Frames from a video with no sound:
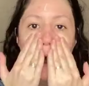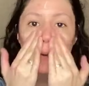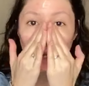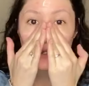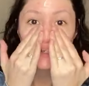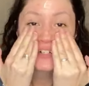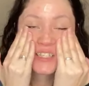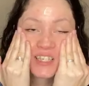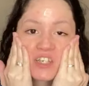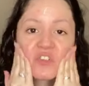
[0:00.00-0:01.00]
Get your
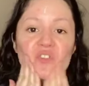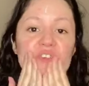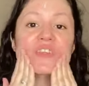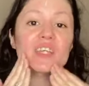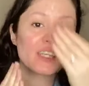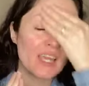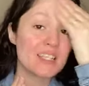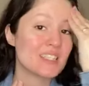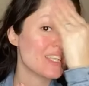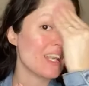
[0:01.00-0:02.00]
skin really
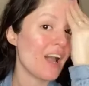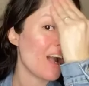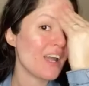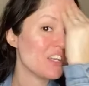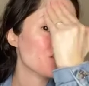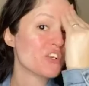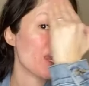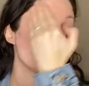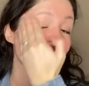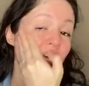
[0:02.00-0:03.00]
nice and
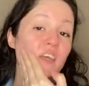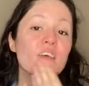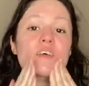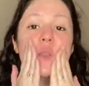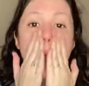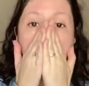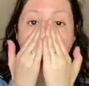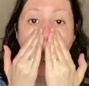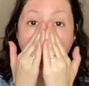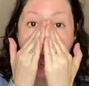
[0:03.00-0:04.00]
hydrated.
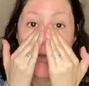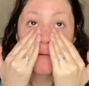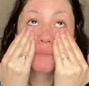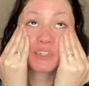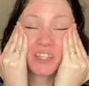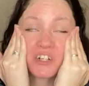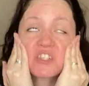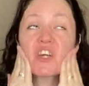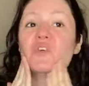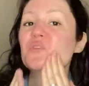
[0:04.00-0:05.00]
But there's
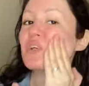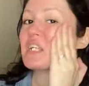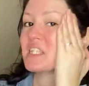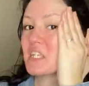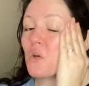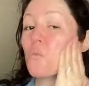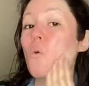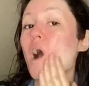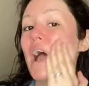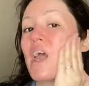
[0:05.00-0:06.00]
a reason
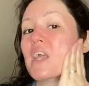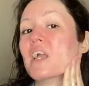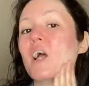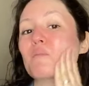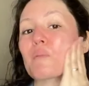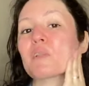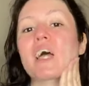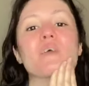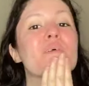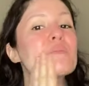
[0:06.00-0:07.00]
why I'm
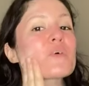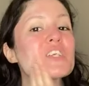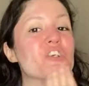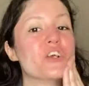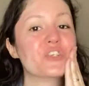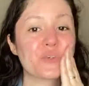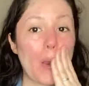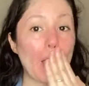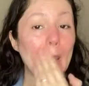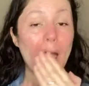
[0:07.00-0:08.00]
applying my moisturizer
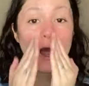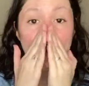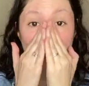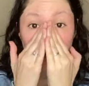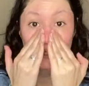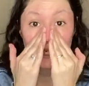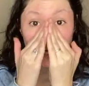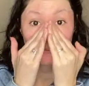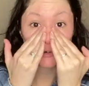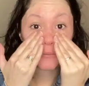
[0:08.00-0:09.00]
right now on
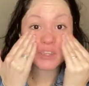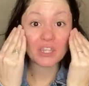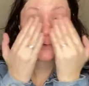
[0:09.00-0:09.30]
camera with you